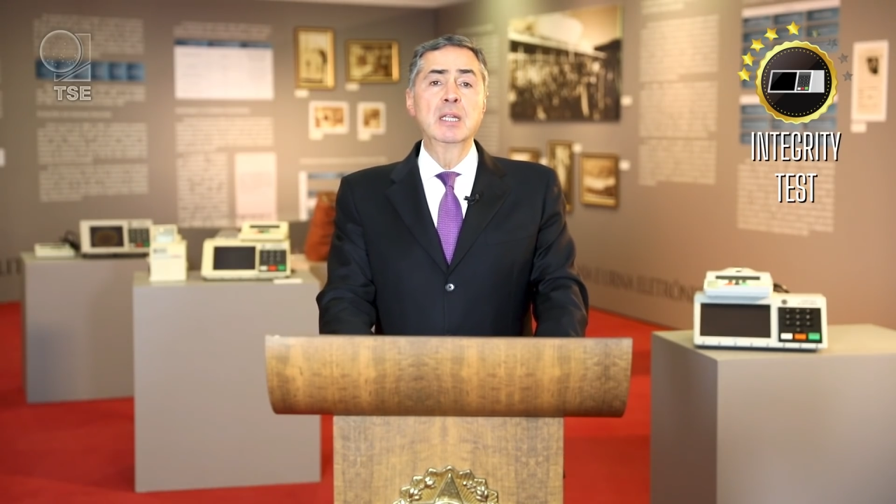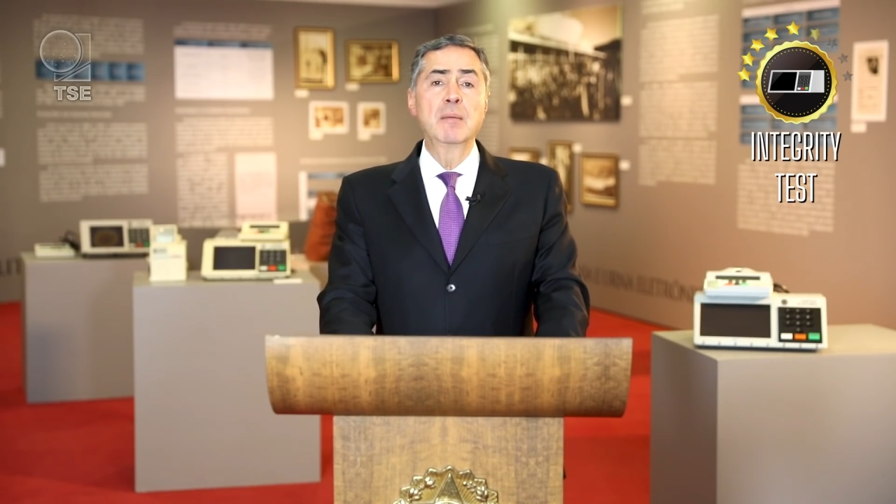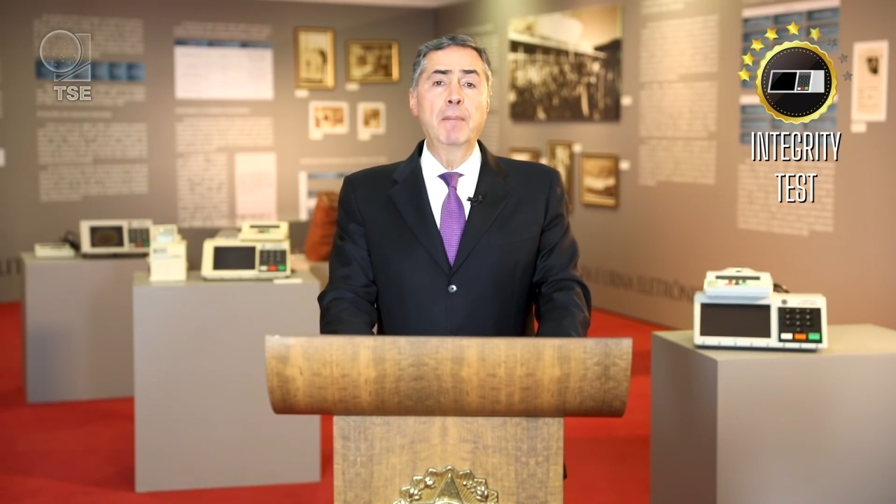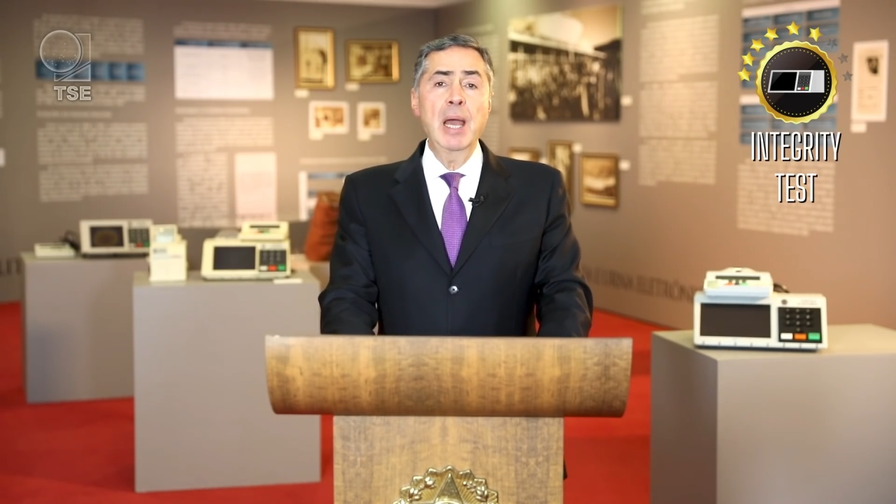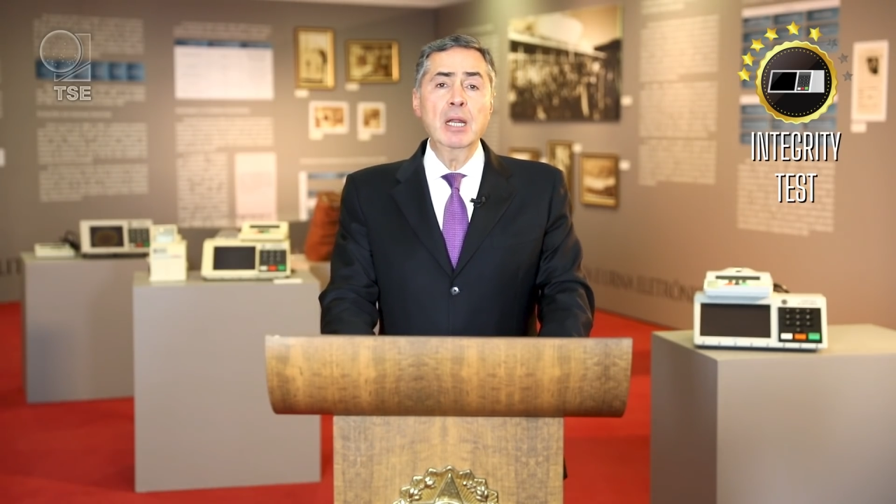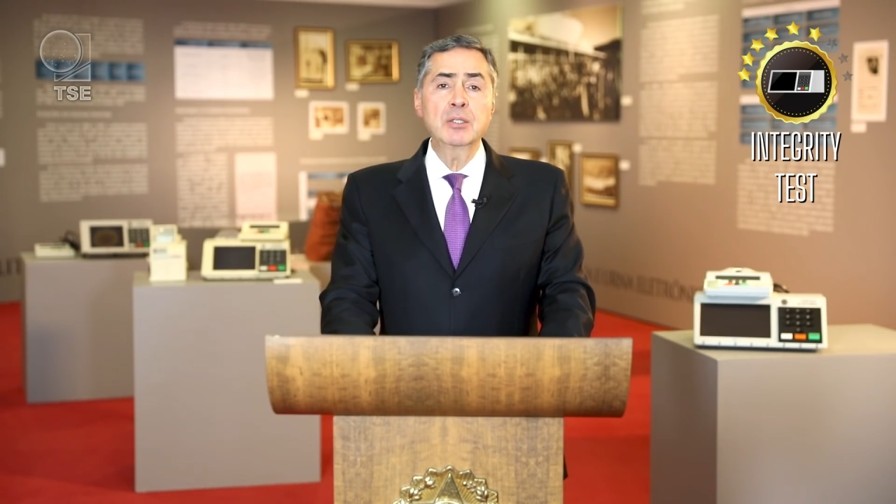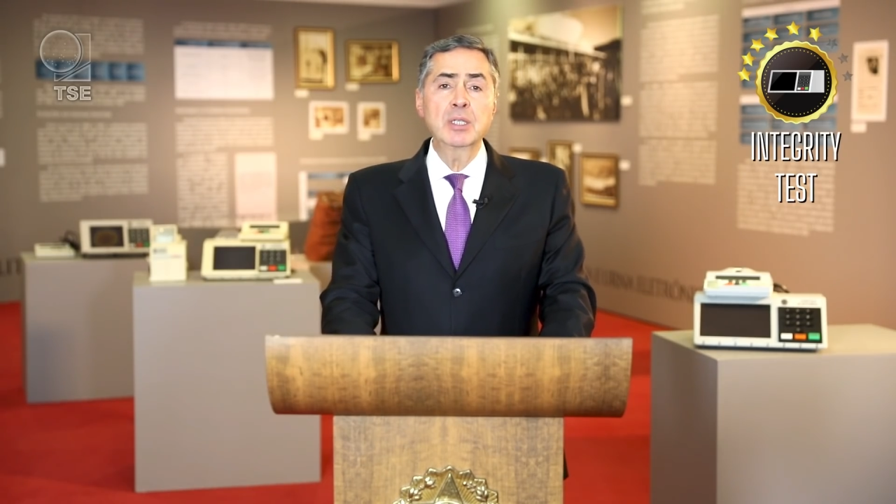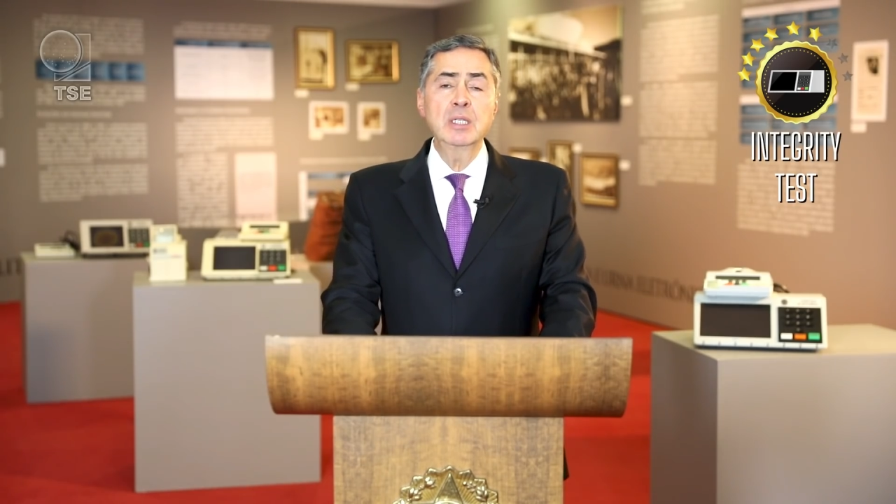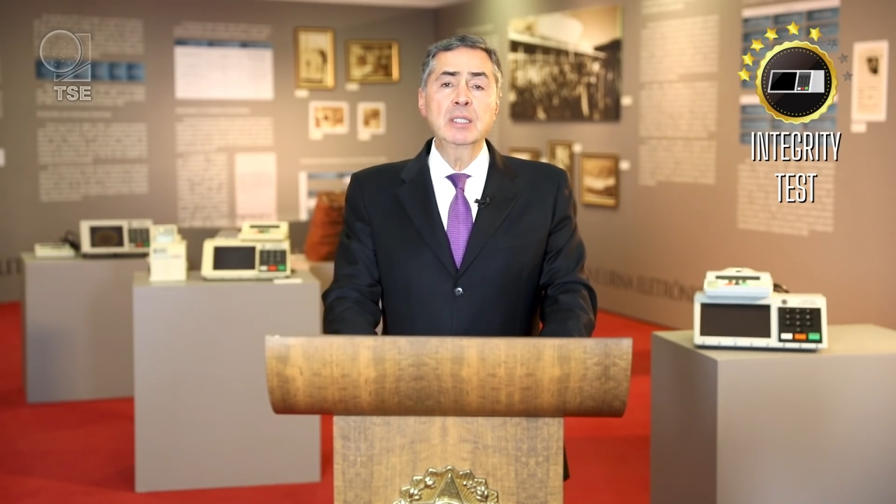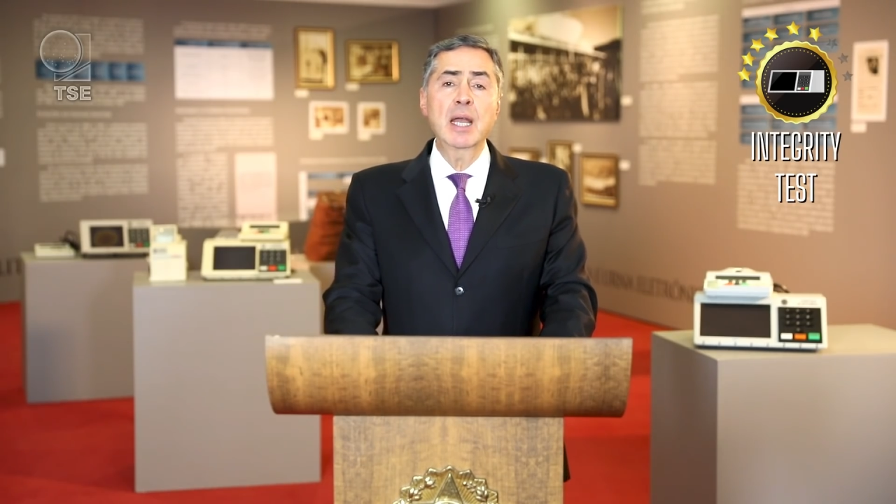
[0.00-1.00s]
the ballot
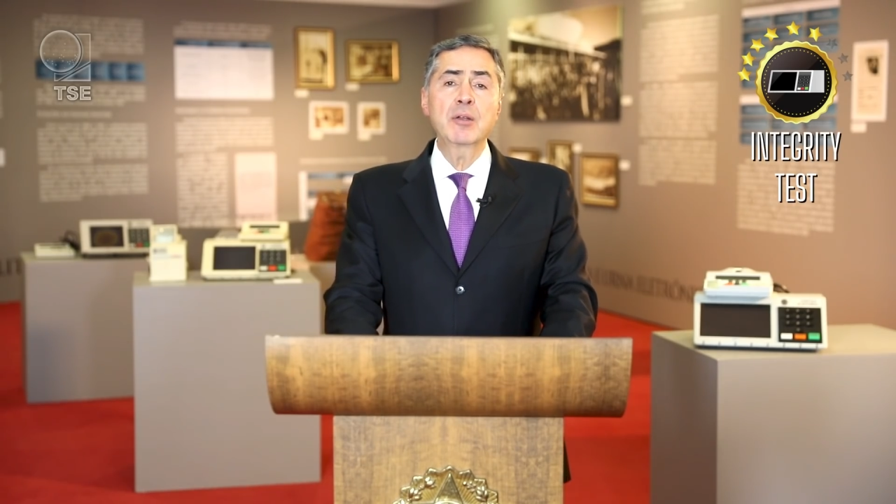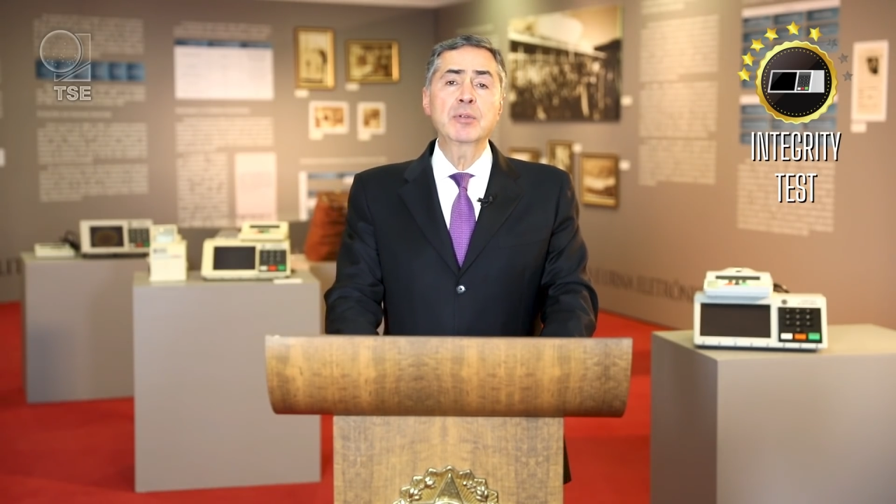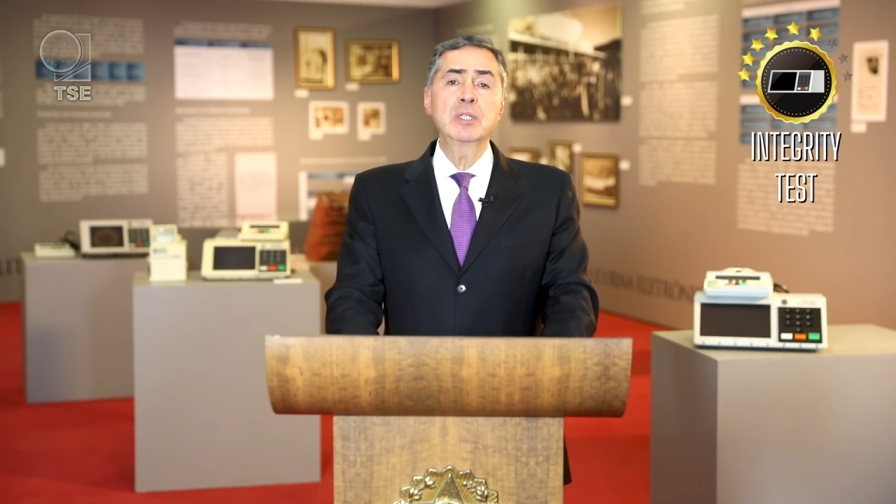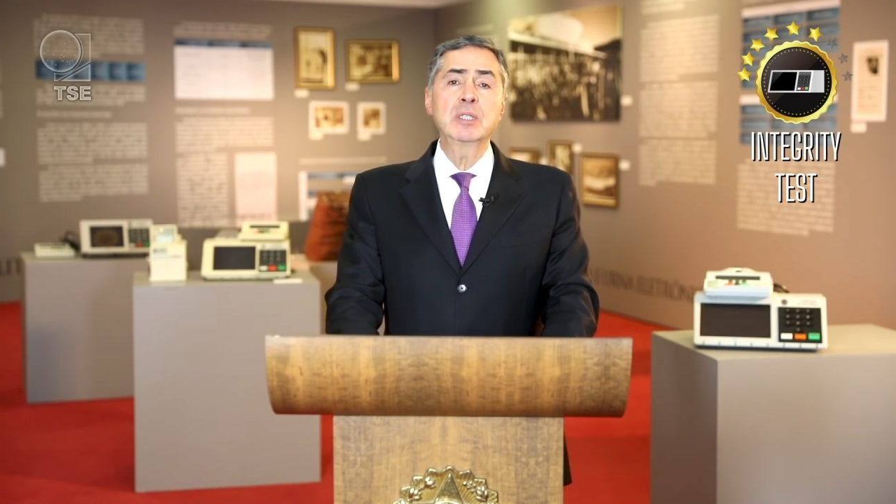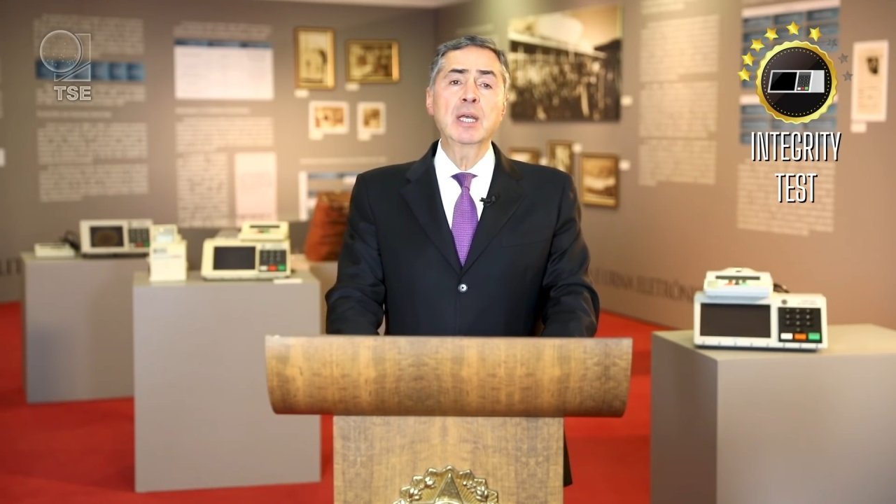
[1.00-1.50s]
integrity